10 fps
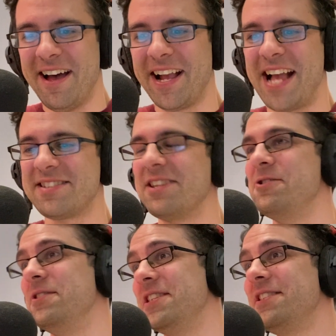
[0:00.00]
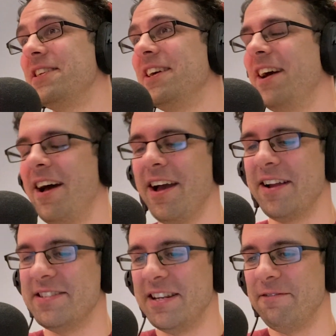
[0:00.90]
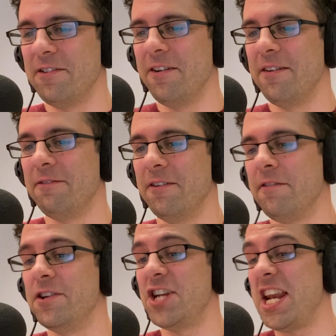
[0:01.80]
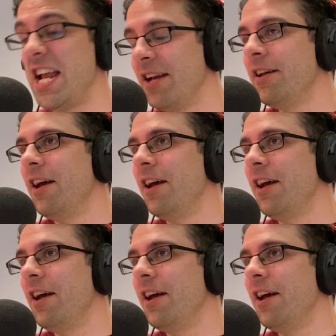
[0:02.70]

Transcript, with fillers: casting choices considered for Jenny.